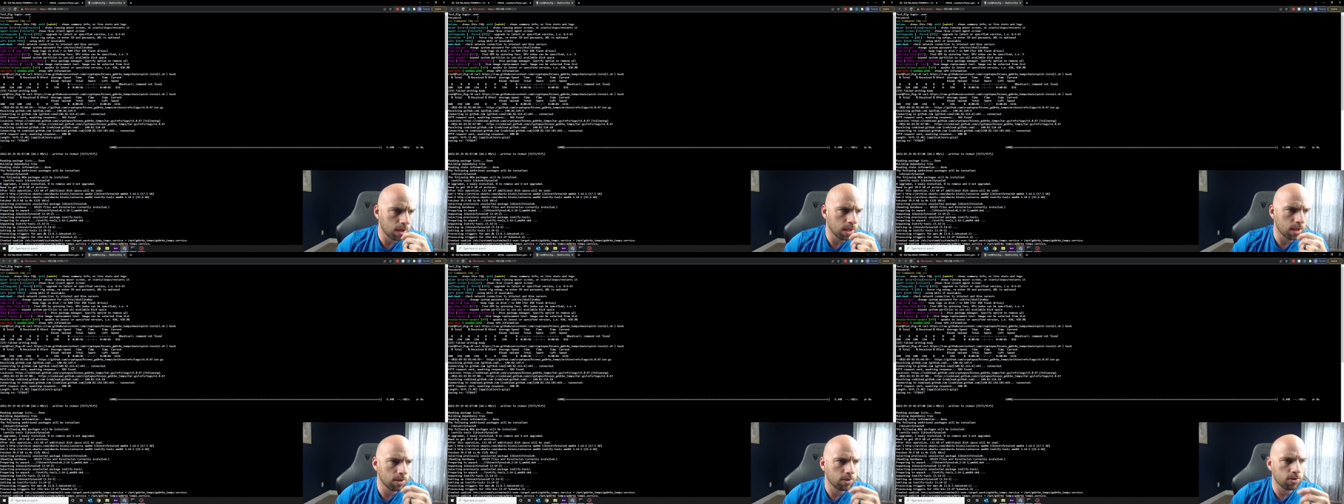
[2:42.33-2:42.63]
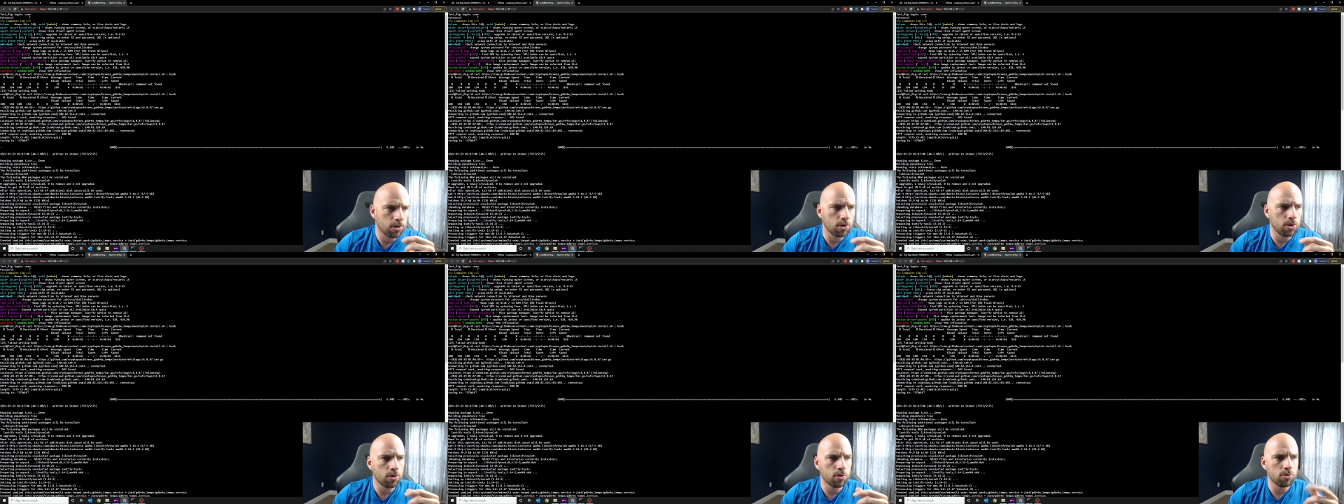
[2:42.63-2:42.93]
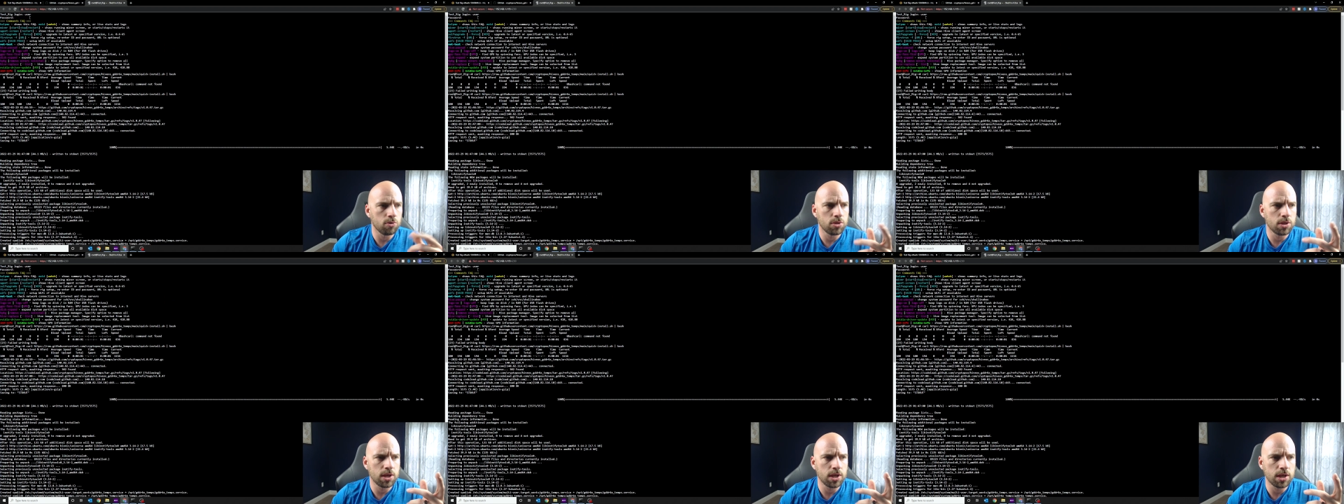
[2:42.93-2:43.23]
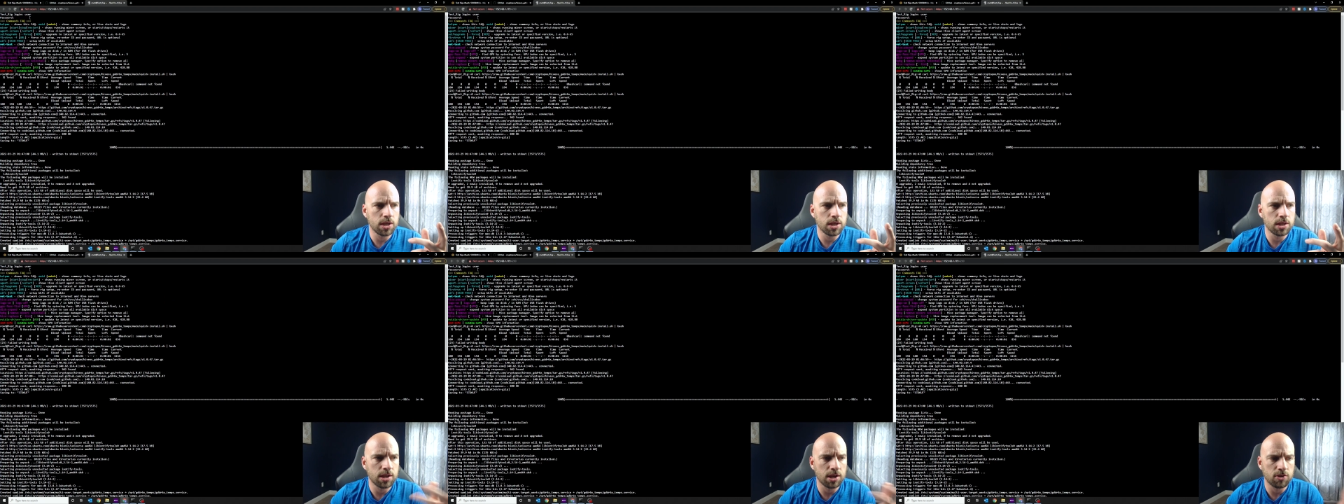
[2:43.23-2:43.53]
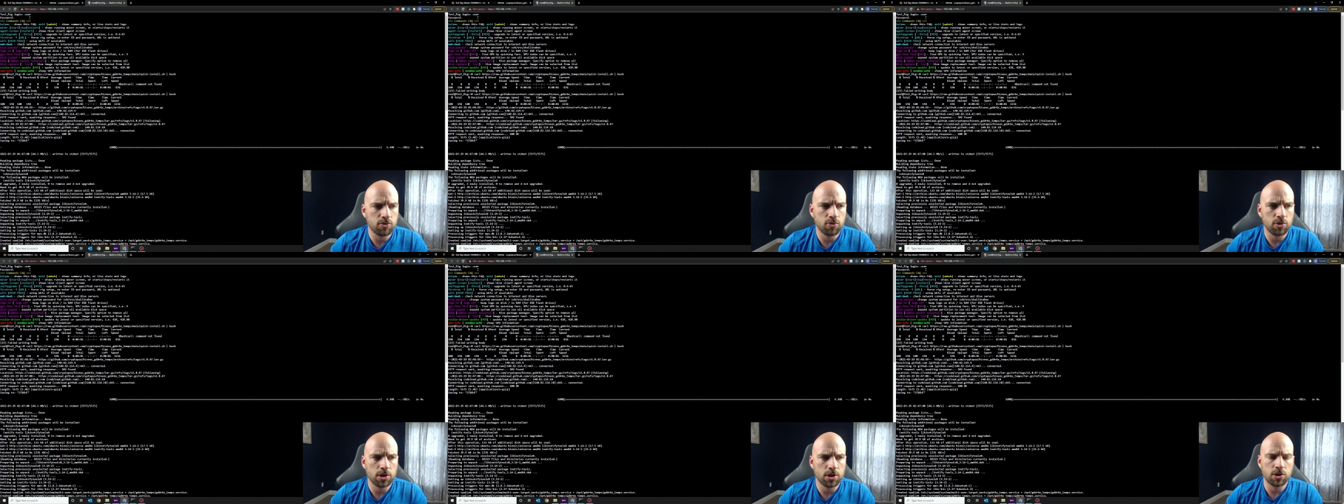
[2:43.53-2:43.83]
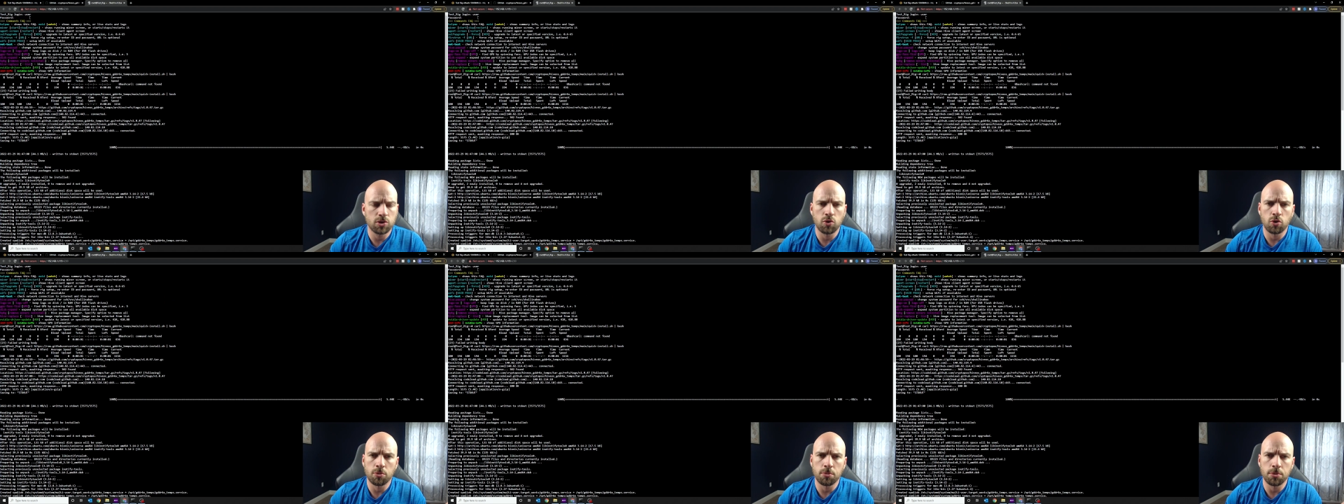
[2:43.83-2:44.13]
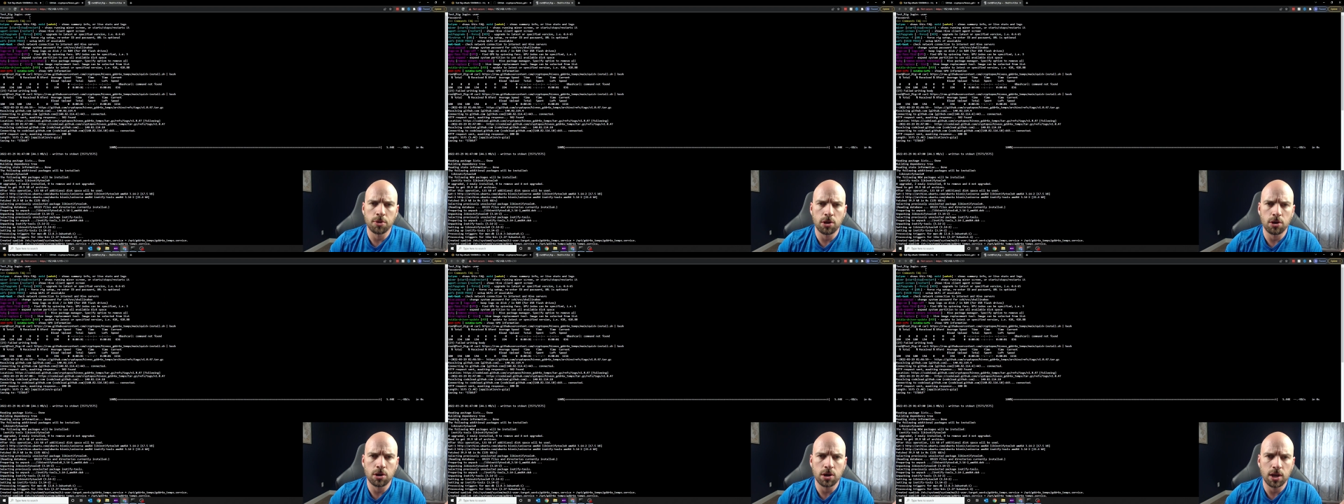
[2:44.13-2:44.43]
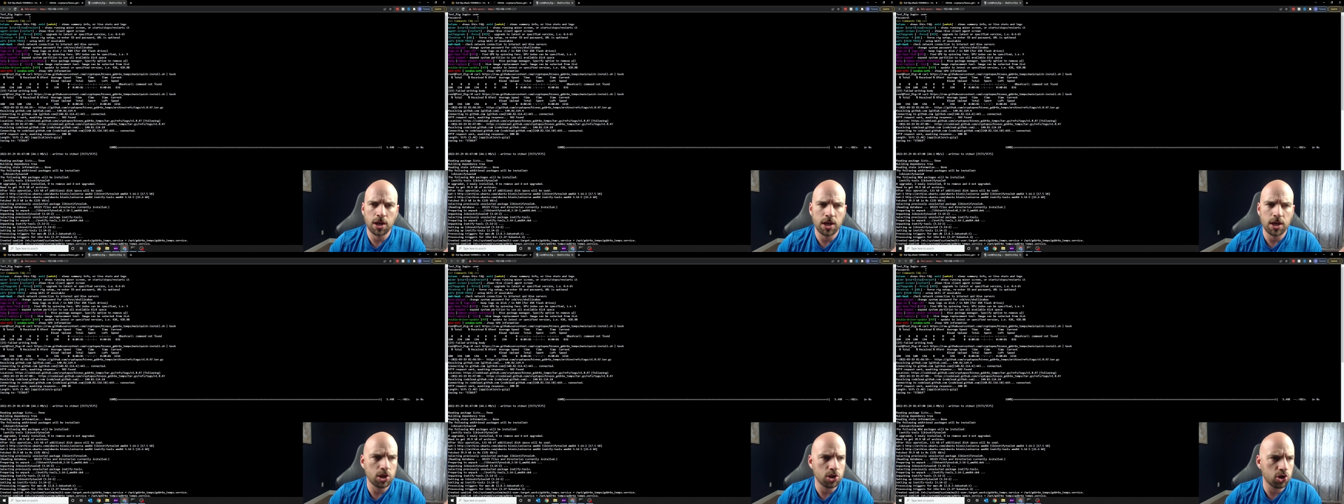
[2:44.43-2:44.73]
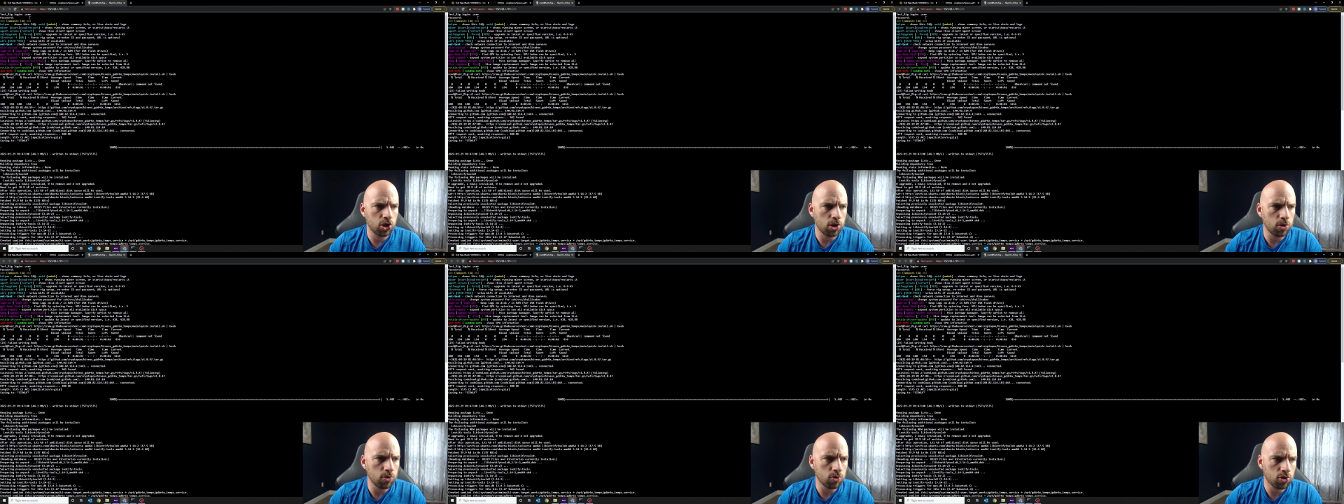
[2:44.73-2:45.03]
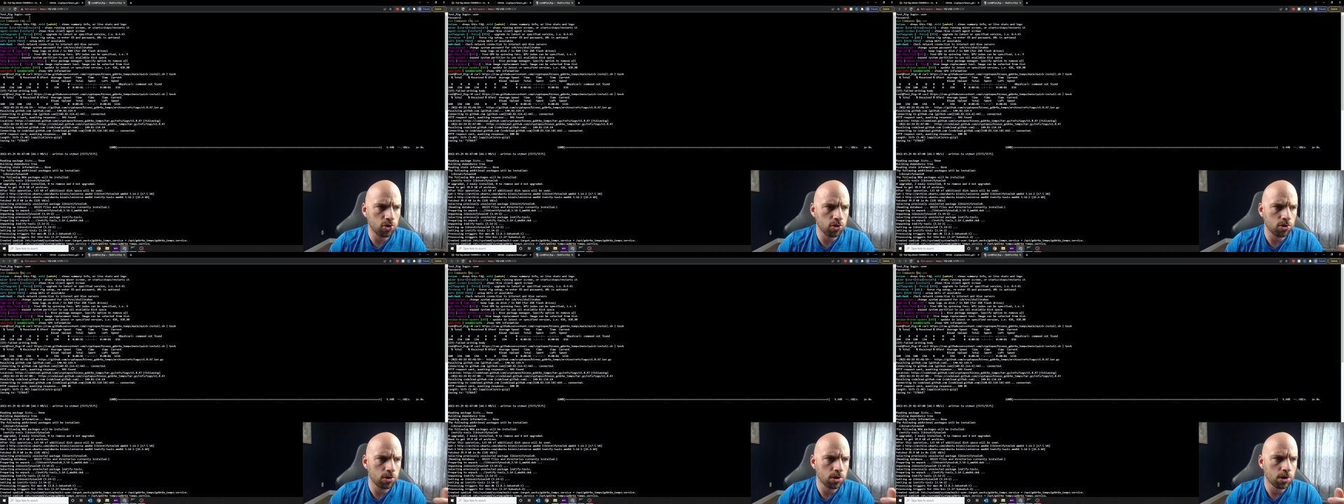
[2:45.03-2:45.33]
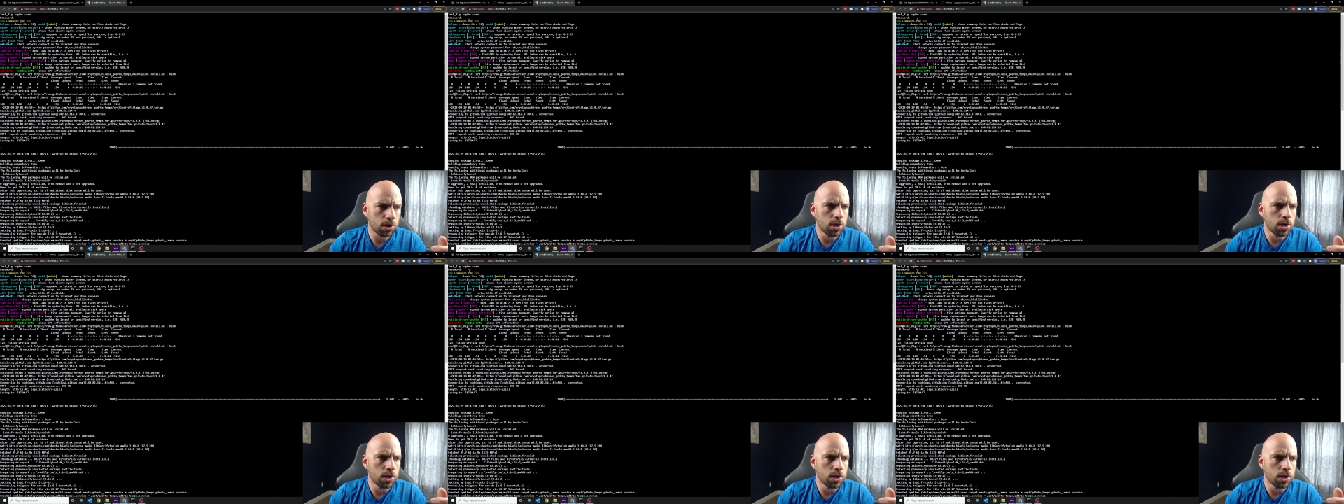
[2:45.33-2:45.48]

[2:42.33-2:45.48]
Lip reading: So the test rig normal login is user.